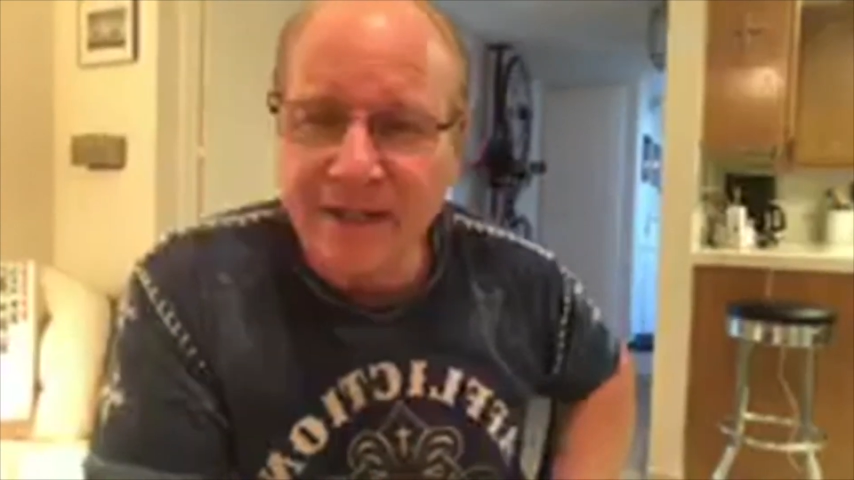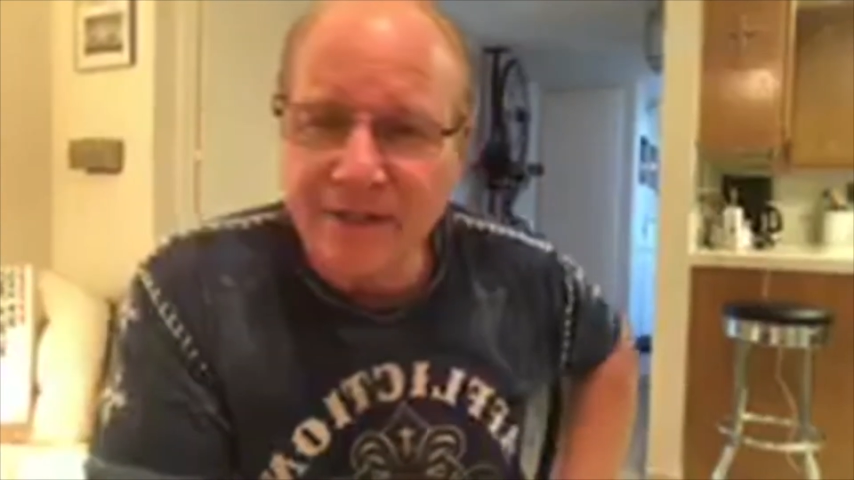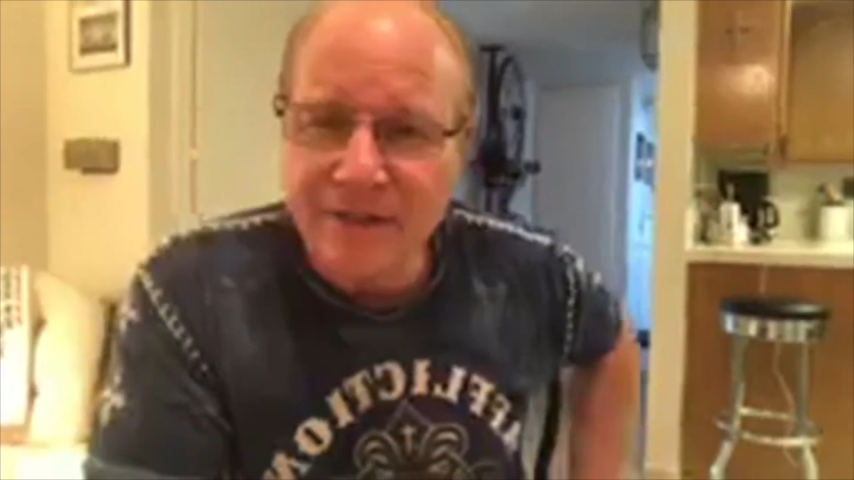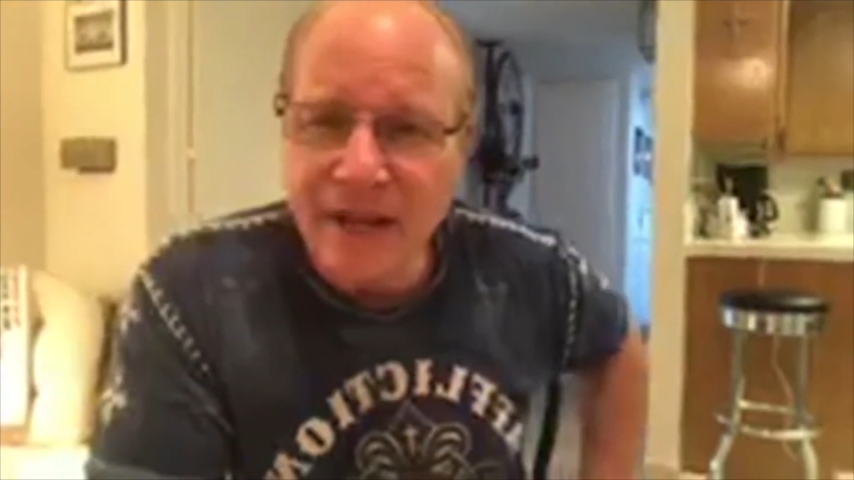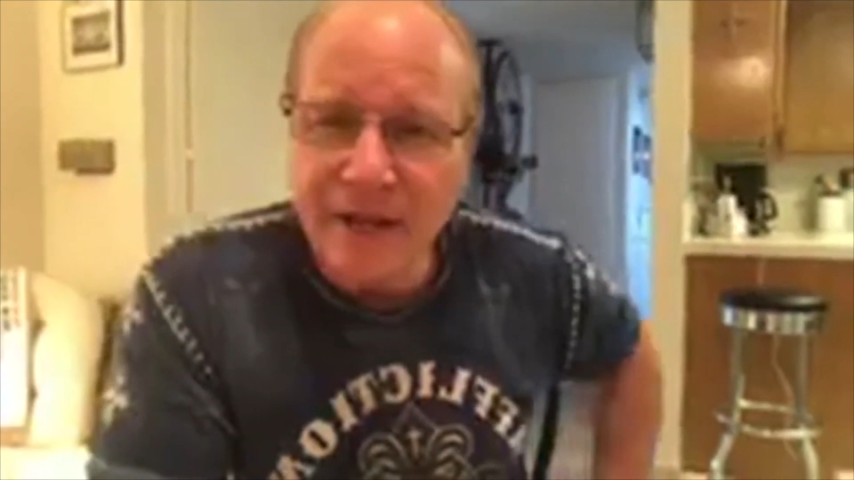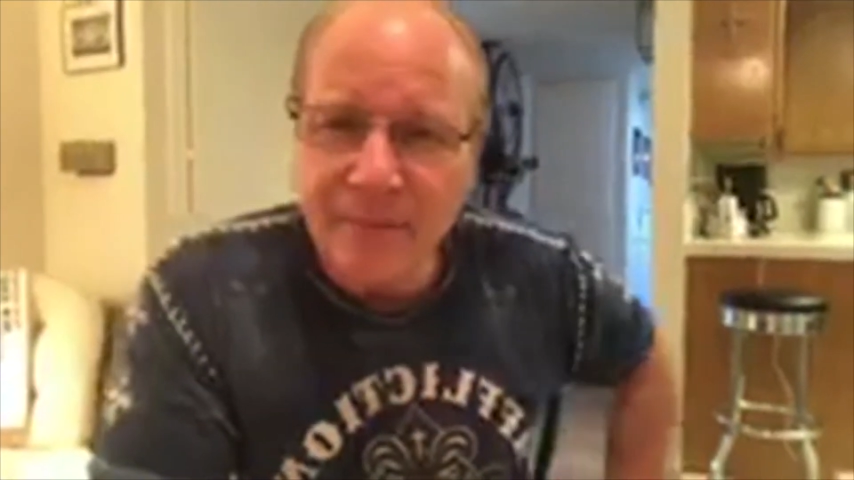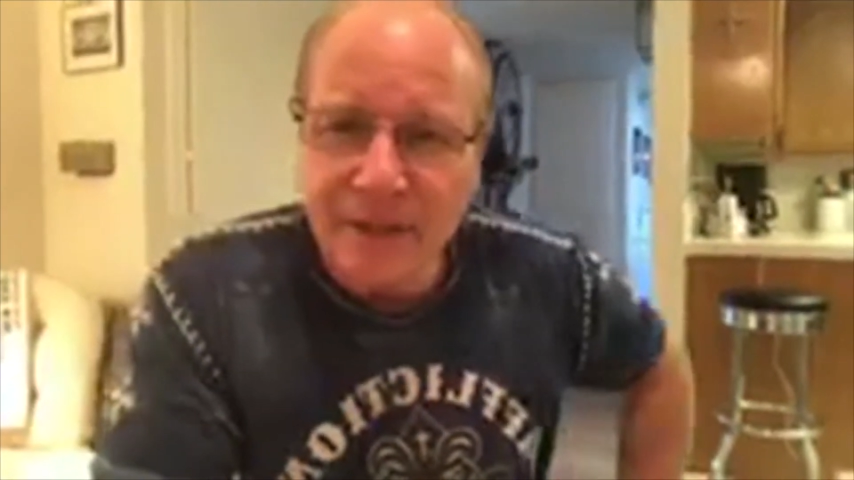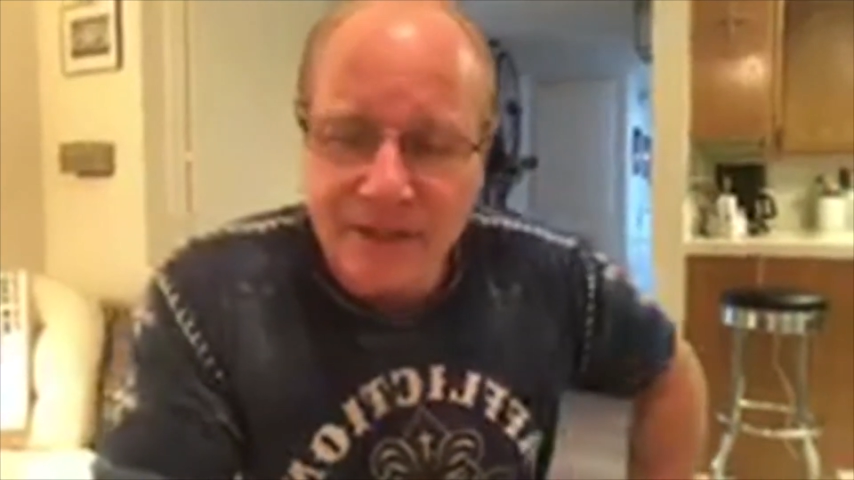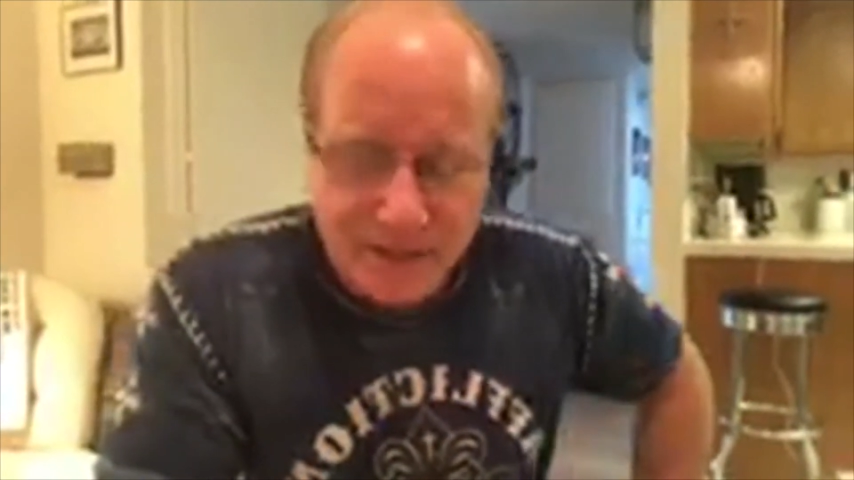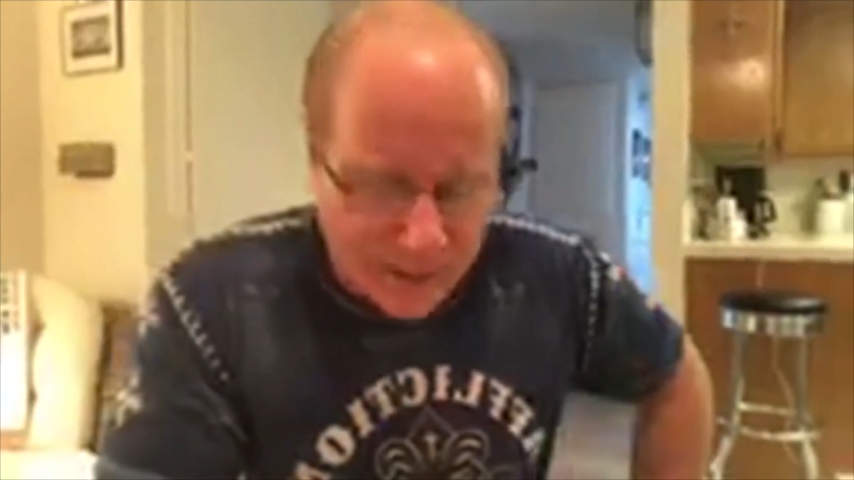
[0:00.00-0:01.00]
His name
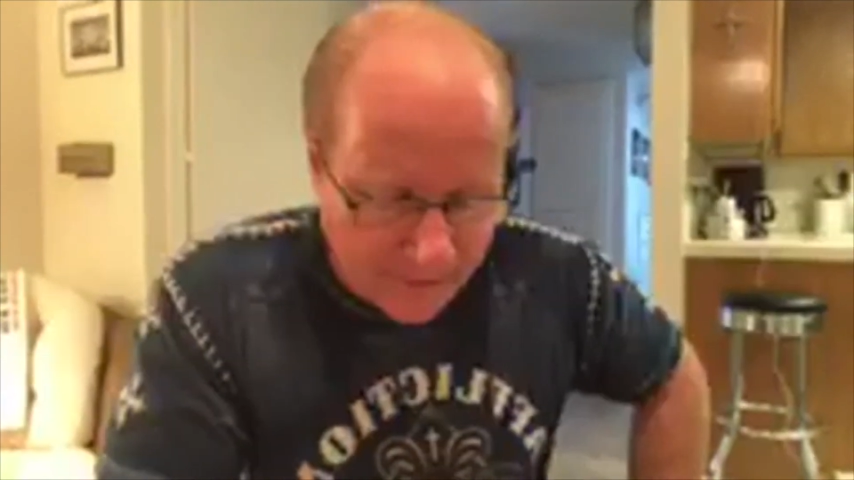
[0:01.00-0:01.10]
is